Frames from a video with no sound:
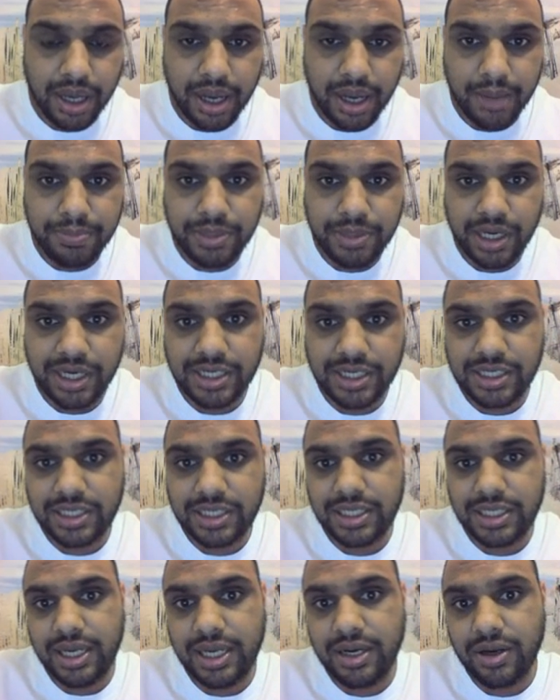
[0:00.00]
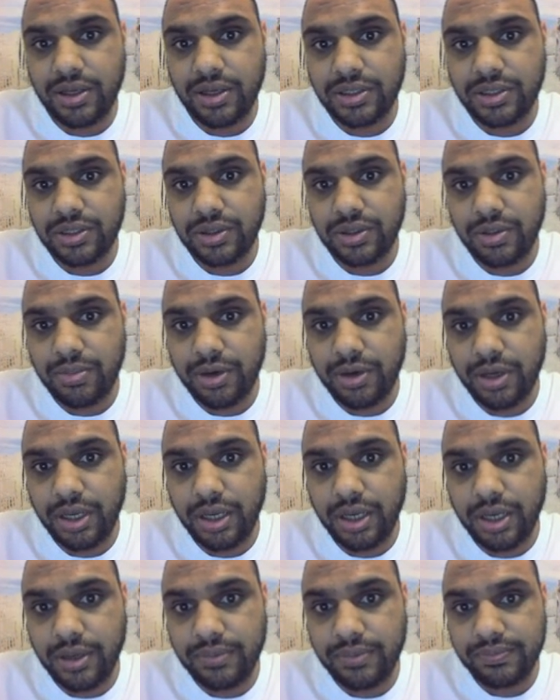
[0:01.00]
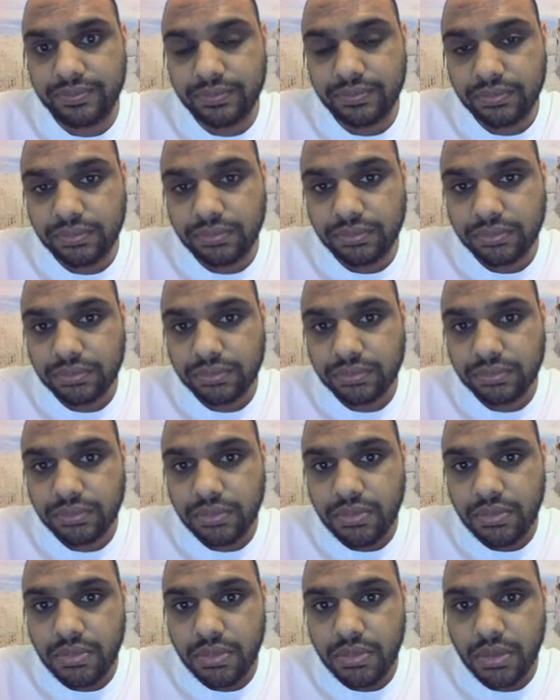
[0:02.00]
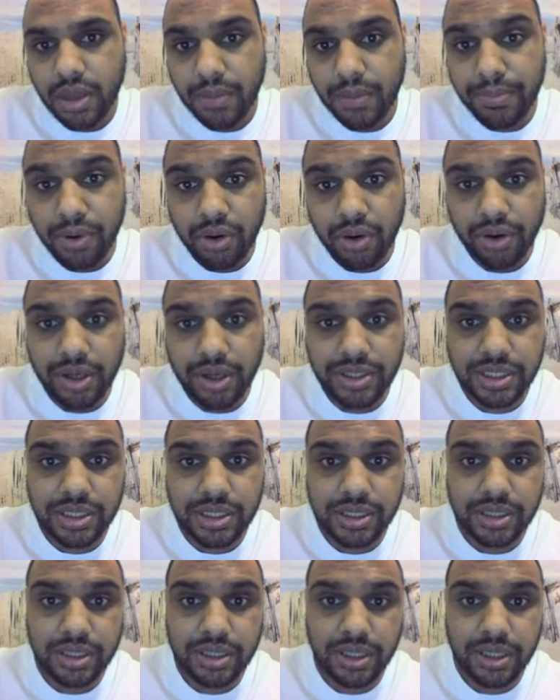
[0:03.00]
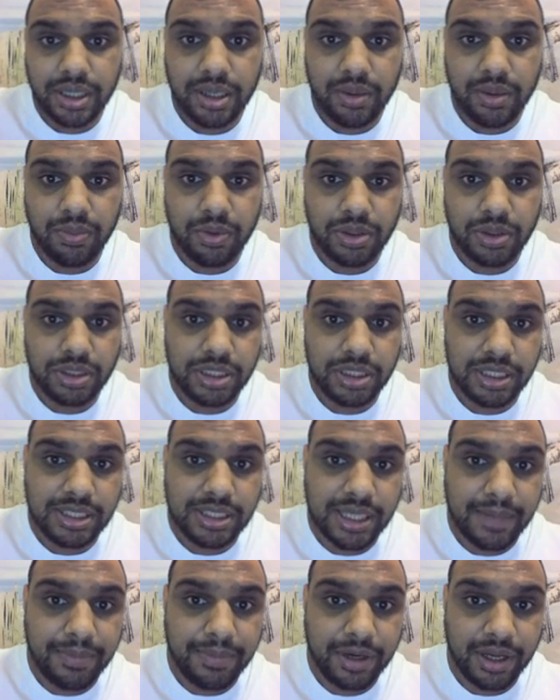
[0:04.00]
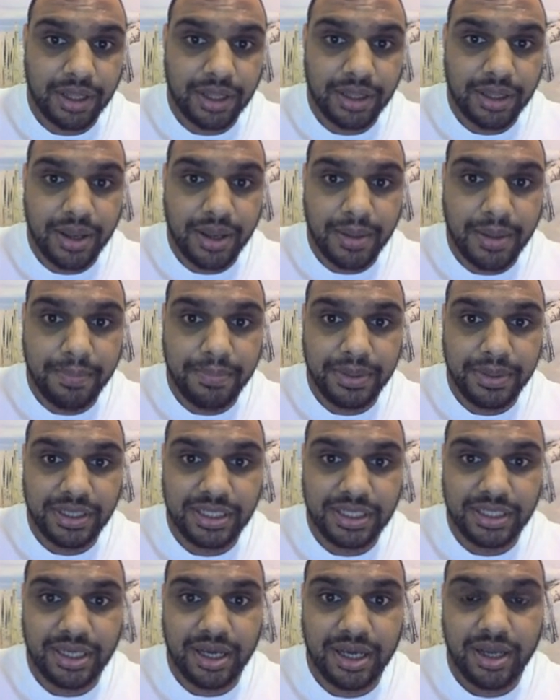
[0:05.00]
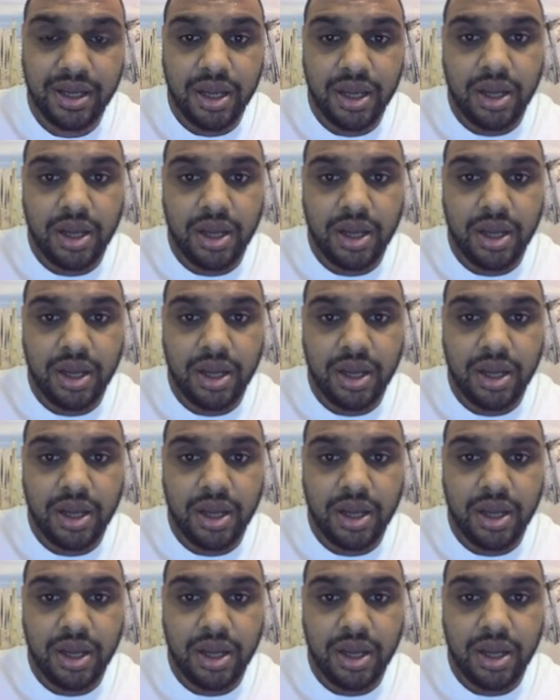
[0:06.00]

updates, and also my progress and what's happening in the MPCA.